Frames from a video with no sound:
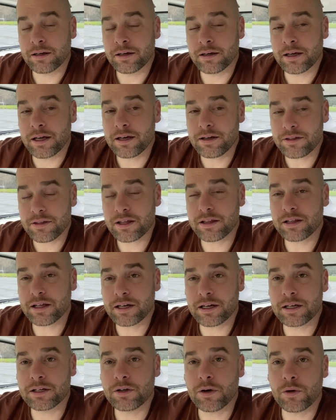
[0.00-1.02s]
anything that
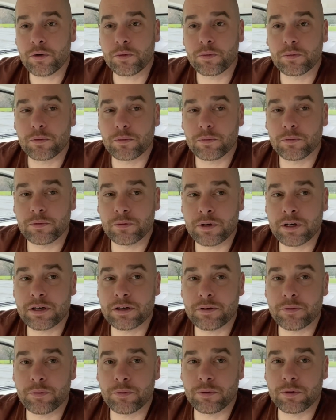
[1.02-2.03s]
I don't
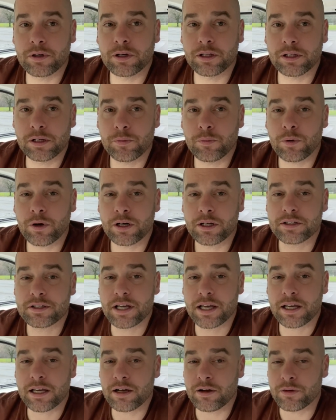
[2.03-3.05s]
really want to
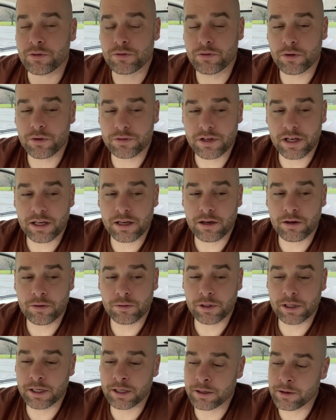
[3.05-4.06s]
take out. So I'll take out
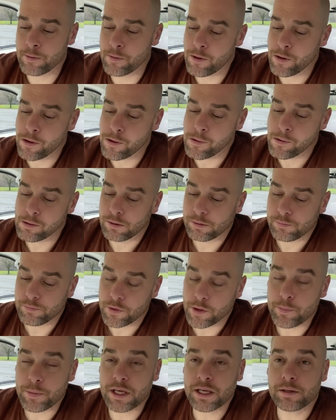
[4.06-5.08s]
like
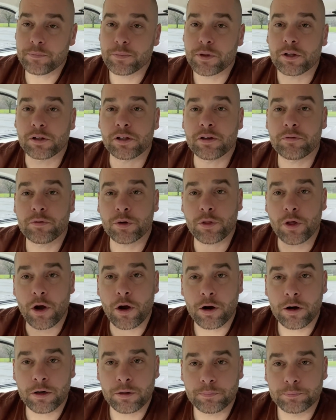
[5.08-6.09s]
the meat, the liver, the
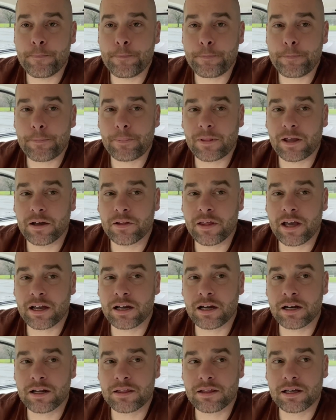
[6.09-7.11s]
heart, that
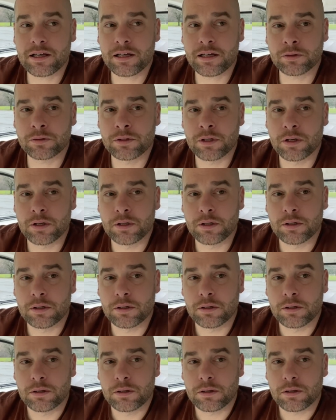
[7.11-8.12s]
kind of thing.
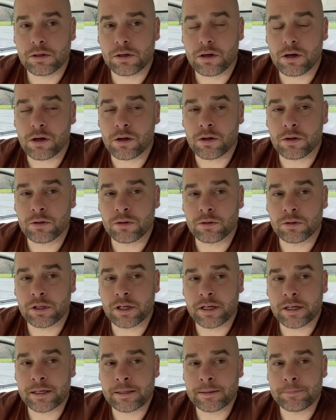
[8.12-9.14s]

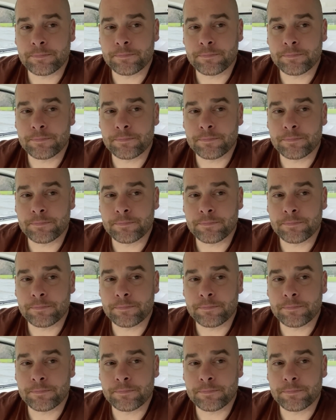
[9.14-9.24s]
I'll